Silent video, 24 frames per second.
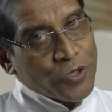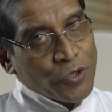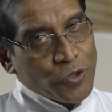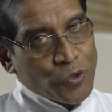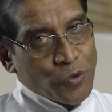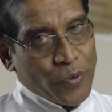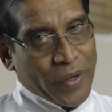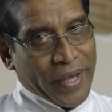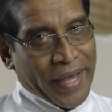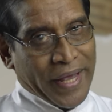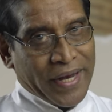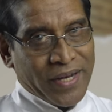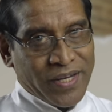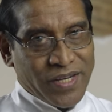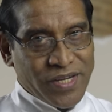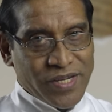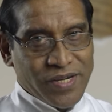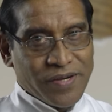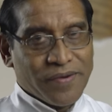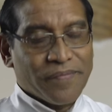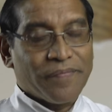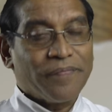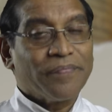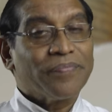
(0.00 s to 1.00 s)
to
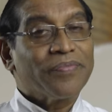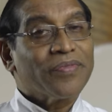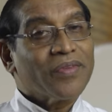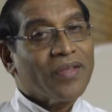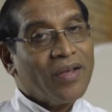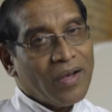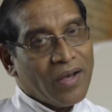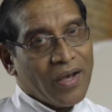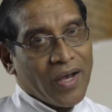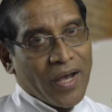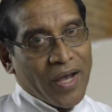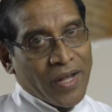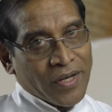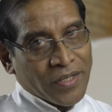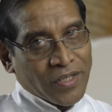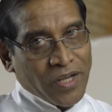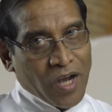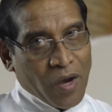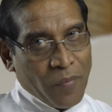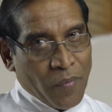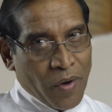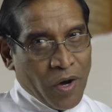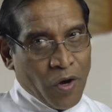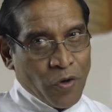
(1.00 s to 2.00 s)
enter and
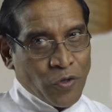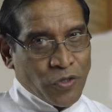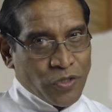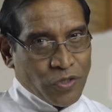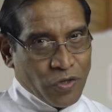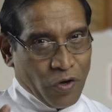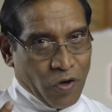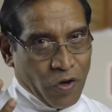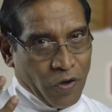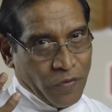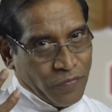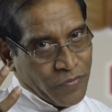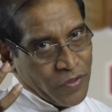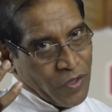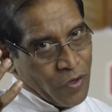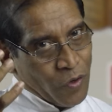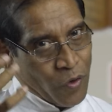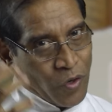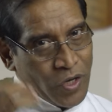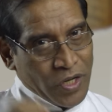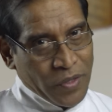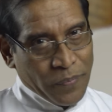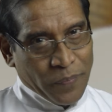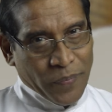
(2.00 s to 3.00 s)
come out of the
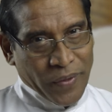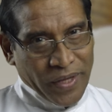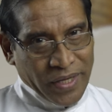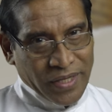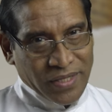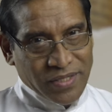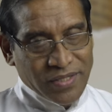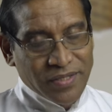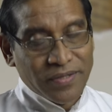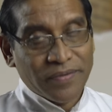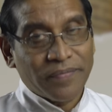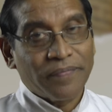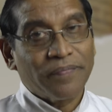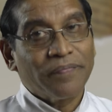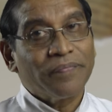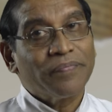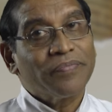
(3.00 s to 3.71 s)
holy place.